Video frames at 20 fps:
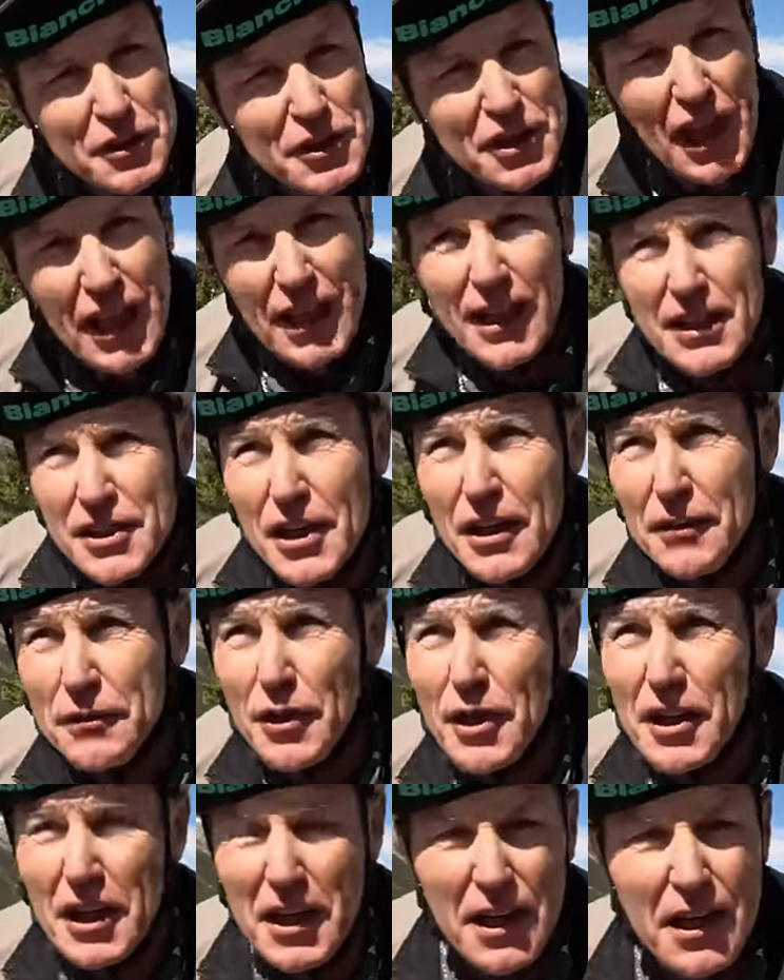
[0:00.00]
a challenge
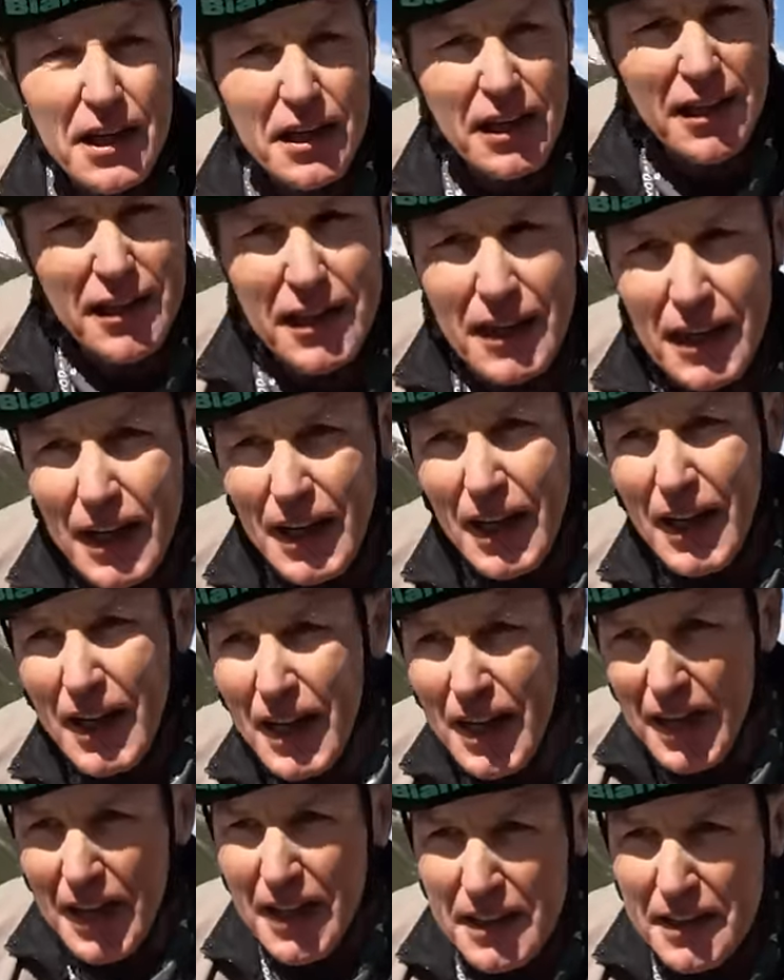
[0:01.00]
every year,
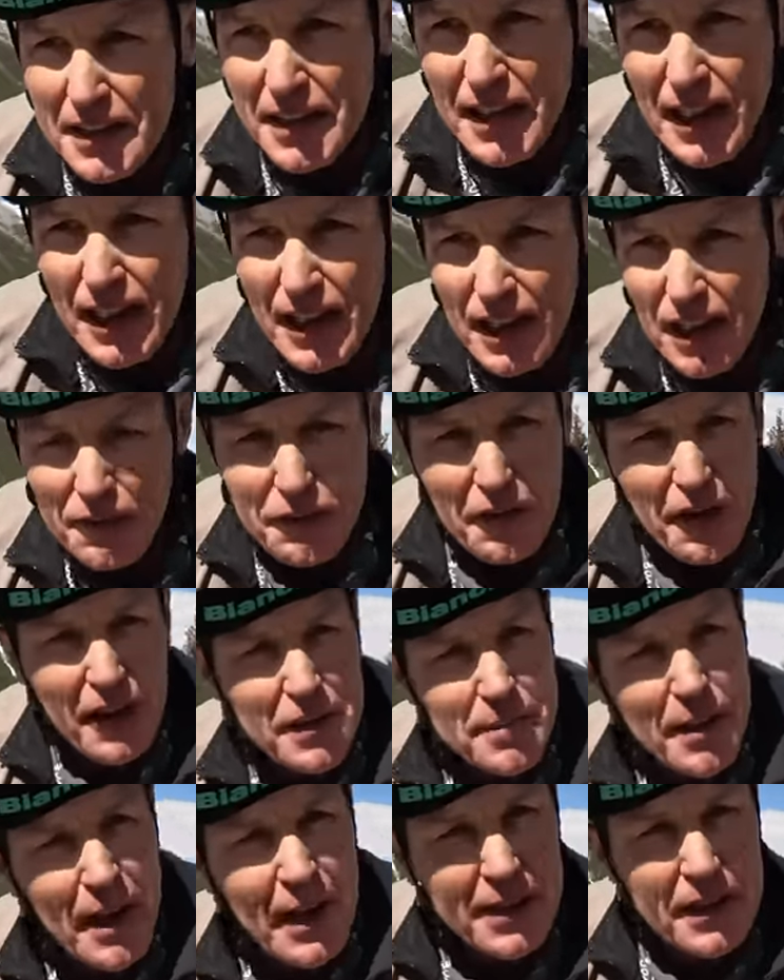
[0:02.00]
and I
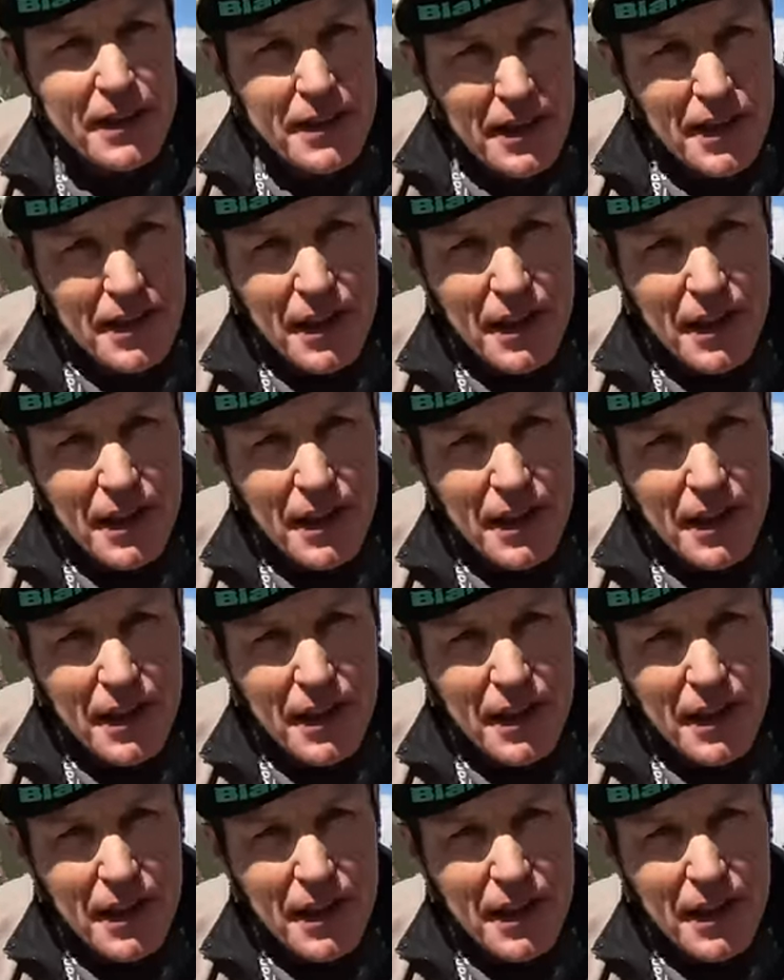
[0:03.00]
found out